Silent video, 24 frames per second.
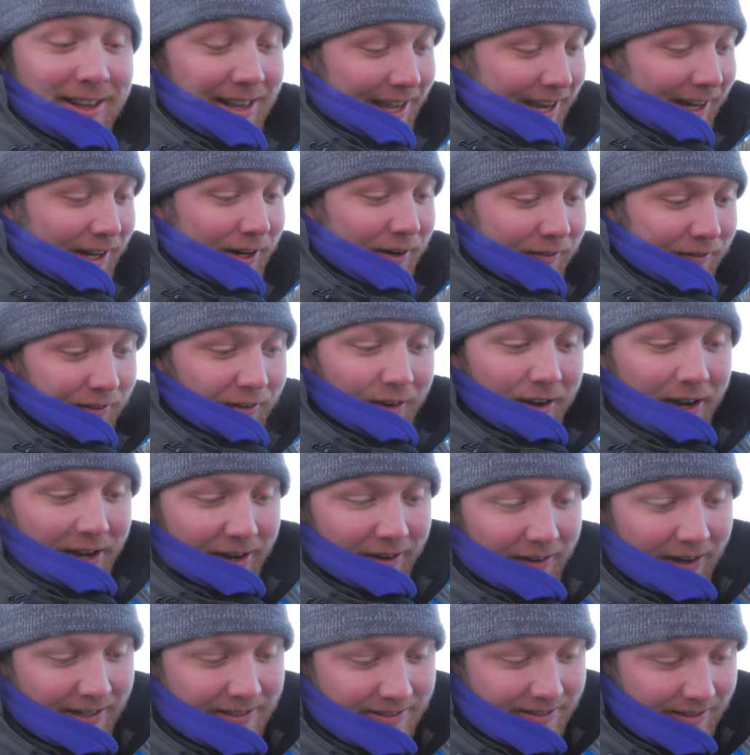laker for
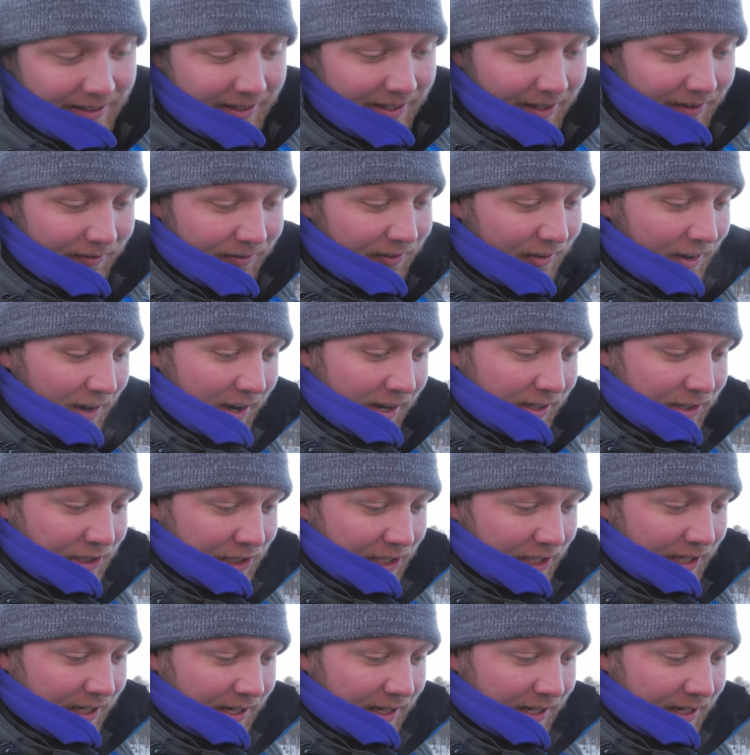here. That's a good fish.